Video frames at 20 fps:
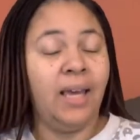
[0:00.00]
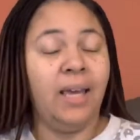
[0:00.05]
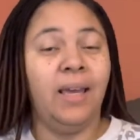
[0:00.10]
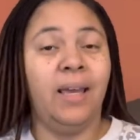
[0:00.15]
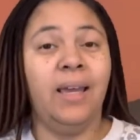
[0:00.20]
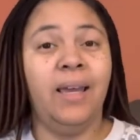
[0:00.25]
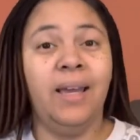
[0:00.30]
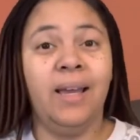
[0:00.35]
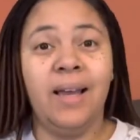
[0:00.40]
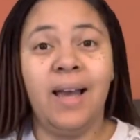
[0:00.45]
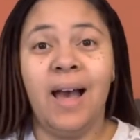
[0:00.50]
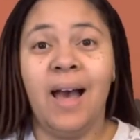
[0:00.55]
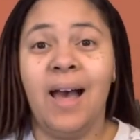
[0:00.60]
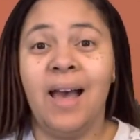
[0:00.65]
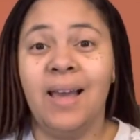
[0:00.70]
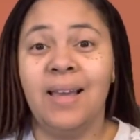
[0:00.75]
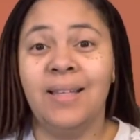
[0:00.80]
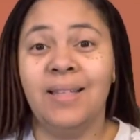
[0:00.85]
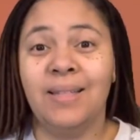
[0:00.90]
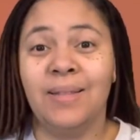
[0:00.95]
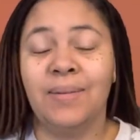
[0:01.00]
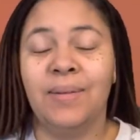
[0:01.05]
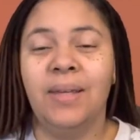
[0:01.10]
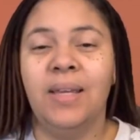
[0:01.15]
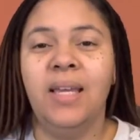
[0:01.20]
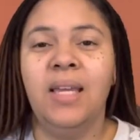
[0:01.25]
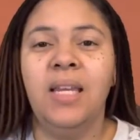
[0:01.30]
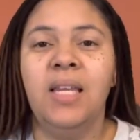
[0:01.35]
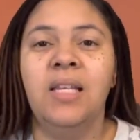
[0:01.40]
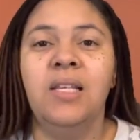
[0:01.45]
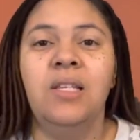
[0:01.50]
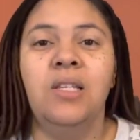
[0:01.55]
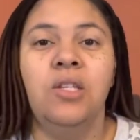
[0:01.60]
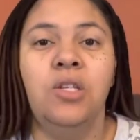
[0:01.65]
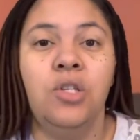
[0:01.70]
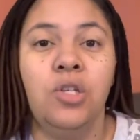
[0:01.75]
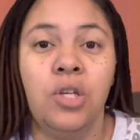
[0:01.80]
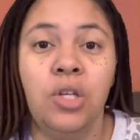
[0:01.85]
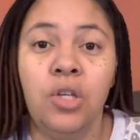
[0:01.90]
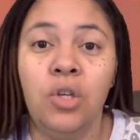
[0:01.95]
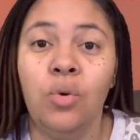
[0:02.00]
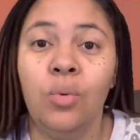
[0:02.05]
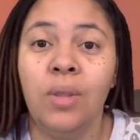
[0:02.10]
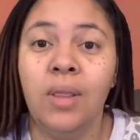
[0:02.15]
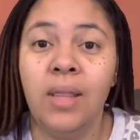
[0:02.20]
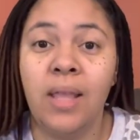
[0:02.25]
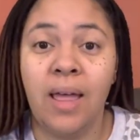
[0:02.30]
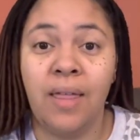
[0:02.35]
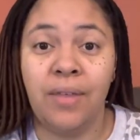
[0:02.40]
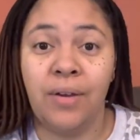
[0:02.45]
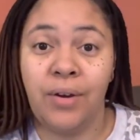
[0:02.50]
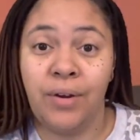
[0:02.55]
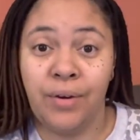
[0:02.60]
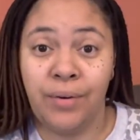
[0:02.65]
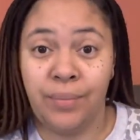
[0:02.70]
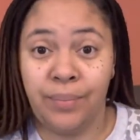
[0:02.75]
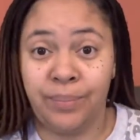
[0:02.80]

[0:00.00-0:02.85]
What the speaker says: And guys, it is genuine leather.